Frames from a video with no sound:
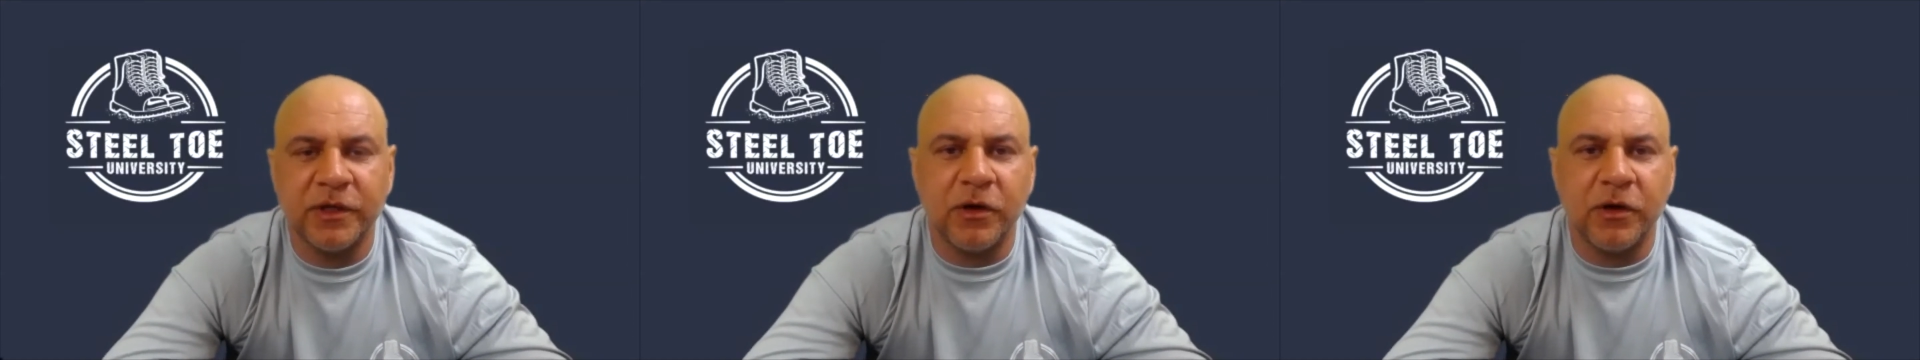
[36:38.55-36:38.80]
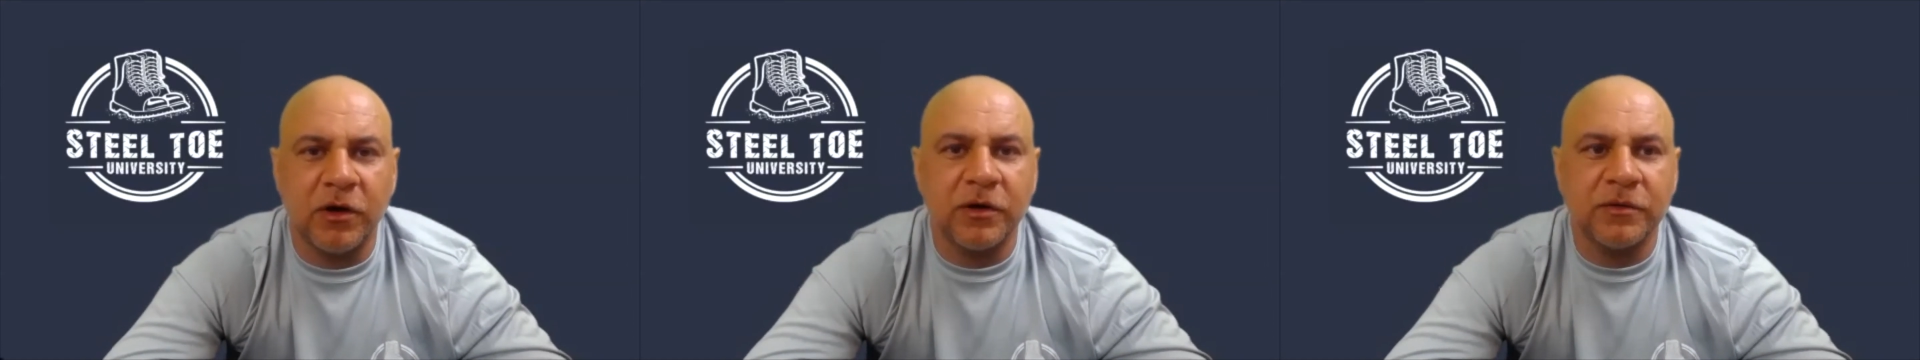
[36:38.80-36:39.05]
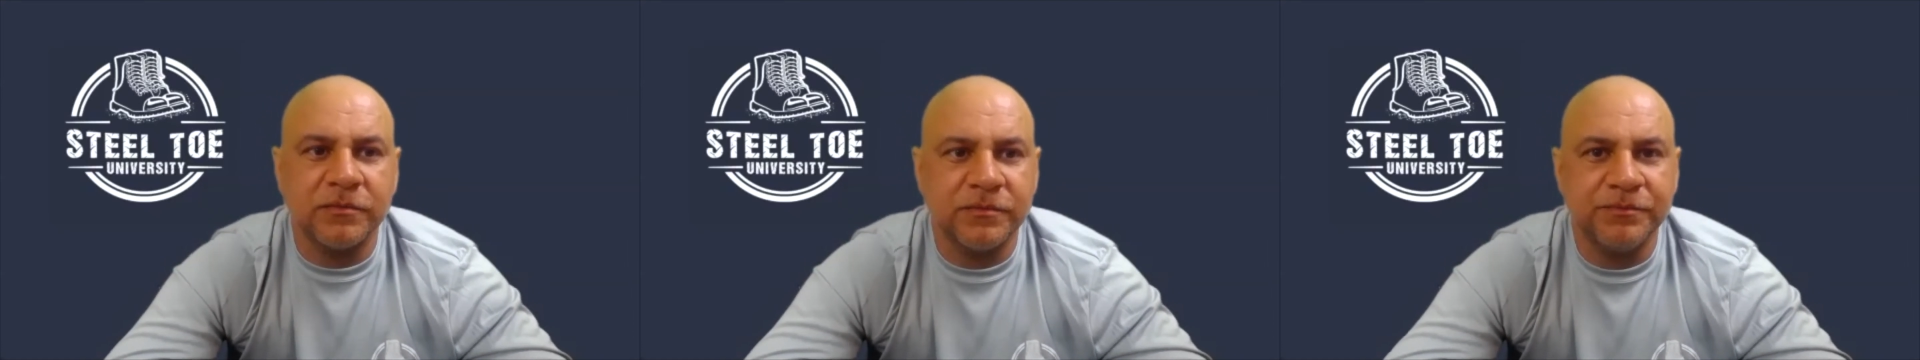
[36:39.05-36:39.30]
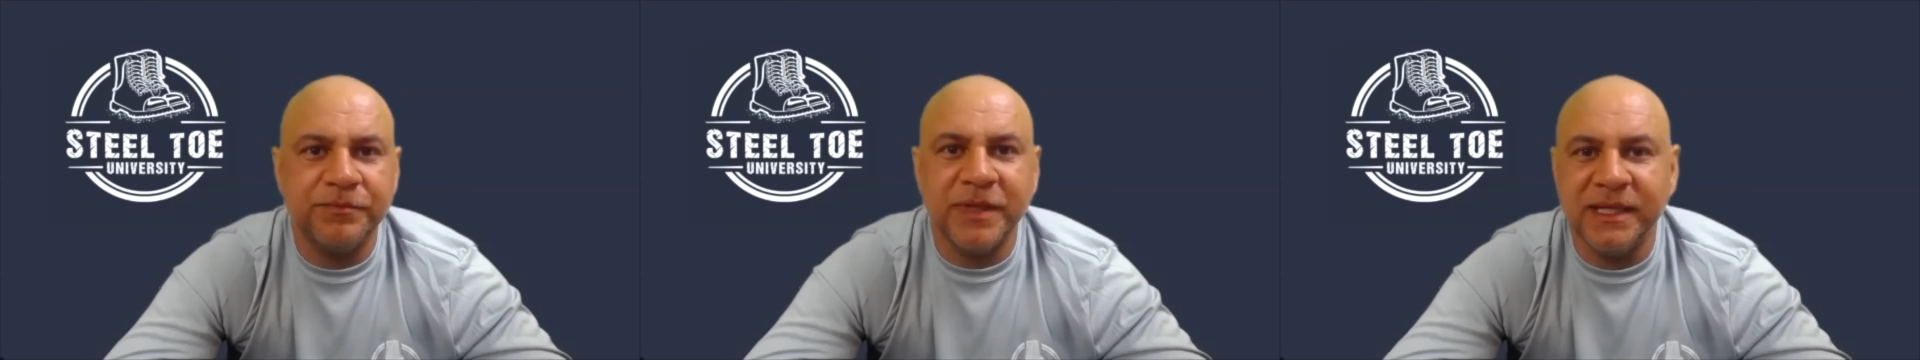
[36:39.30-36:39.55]
are
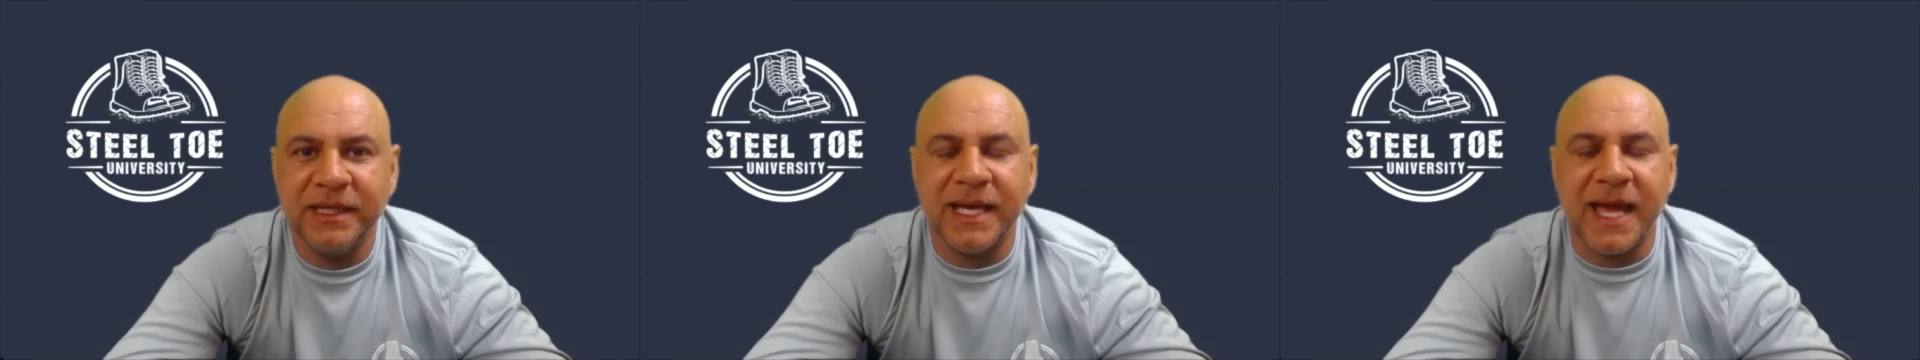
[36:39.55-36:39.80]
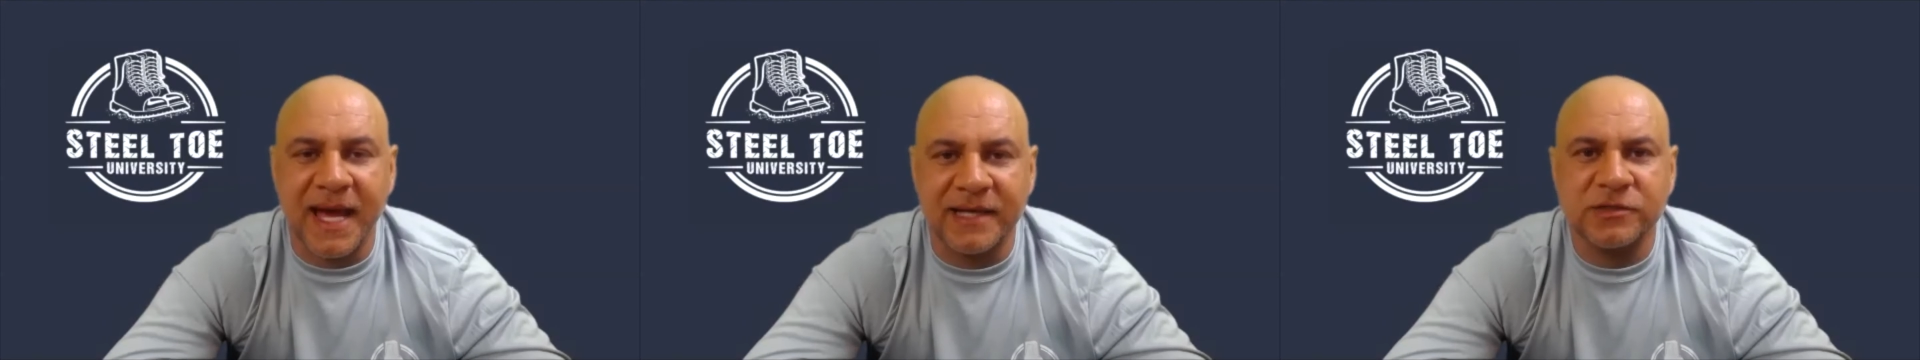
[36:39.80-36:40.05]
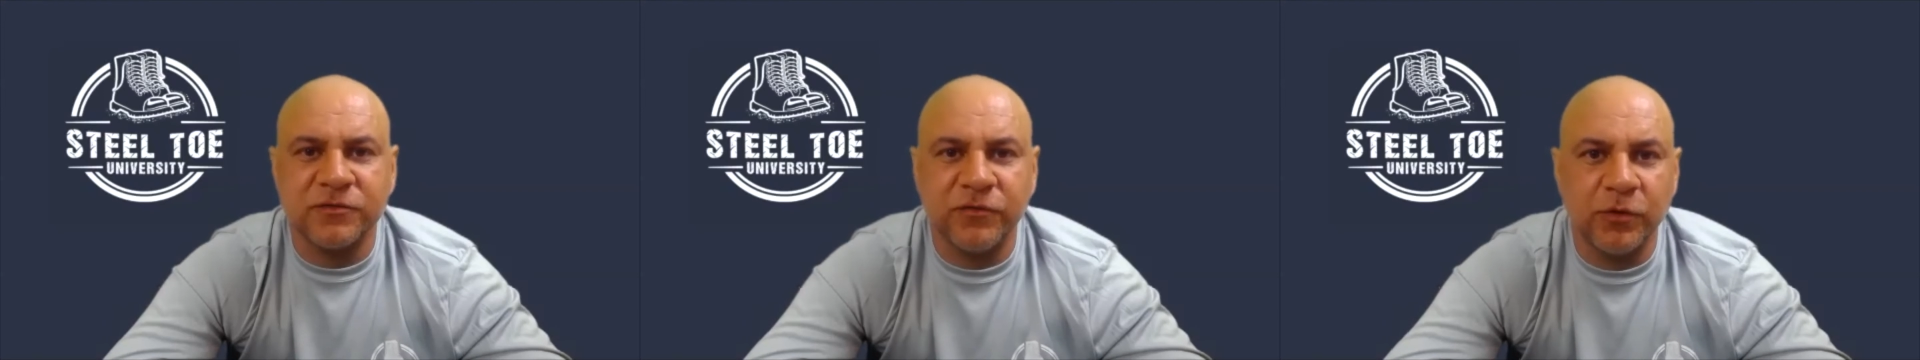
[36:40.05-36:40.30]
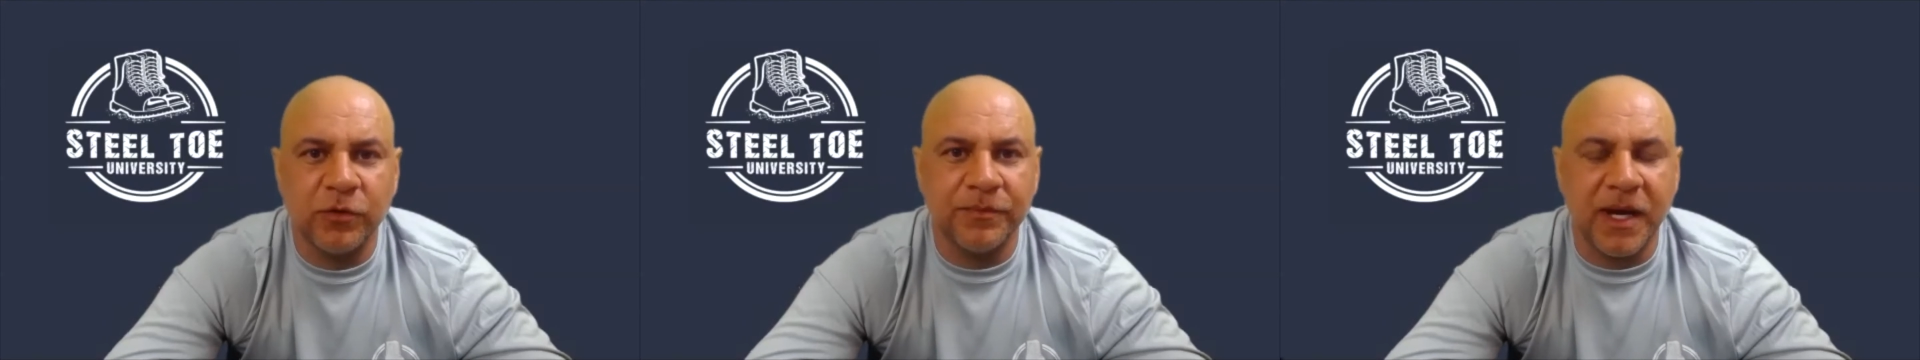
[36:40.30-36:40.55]
being asked
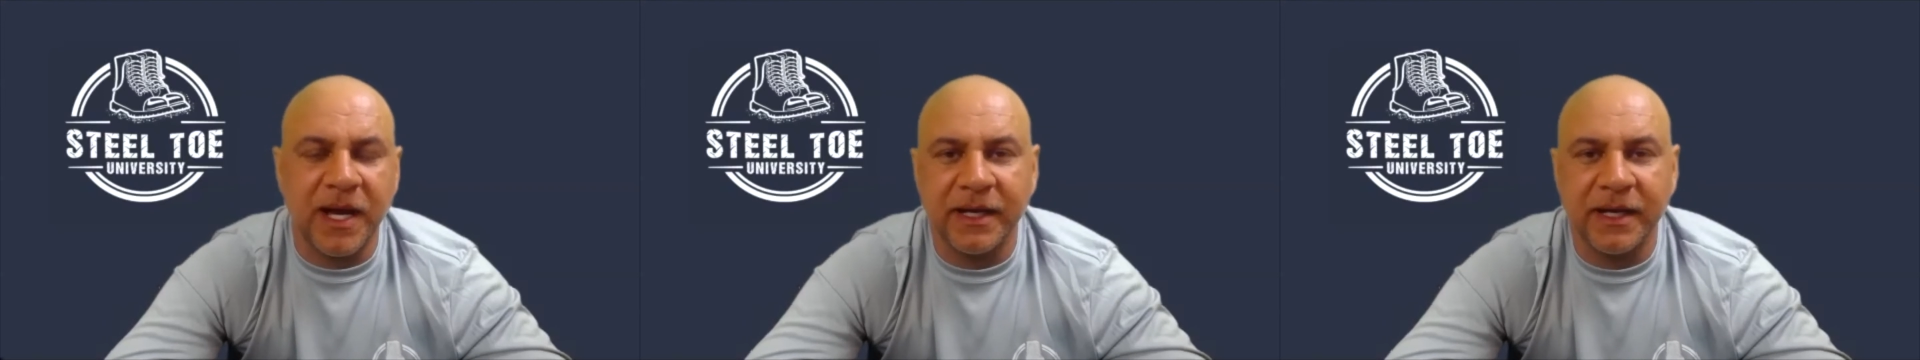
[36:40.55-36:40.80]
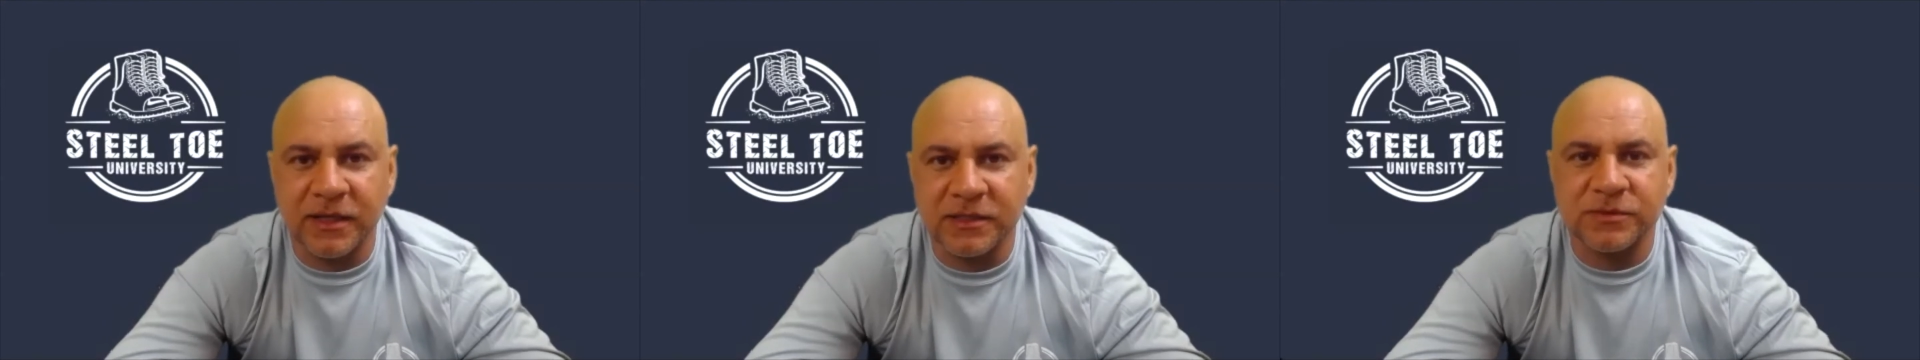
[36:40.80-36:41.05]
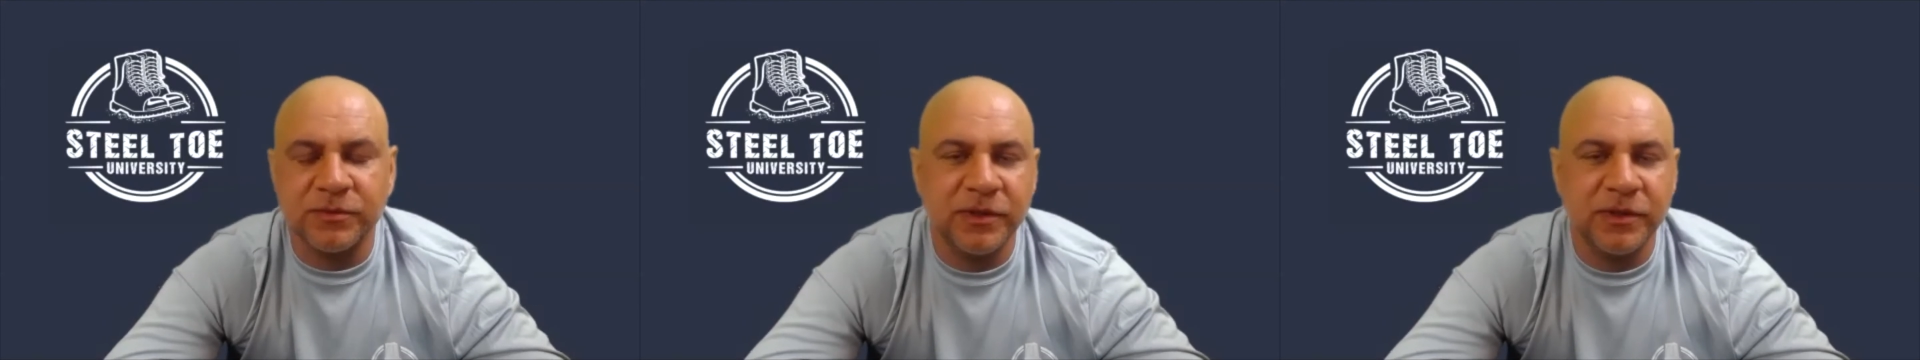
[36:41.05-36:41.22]
for it by a customer,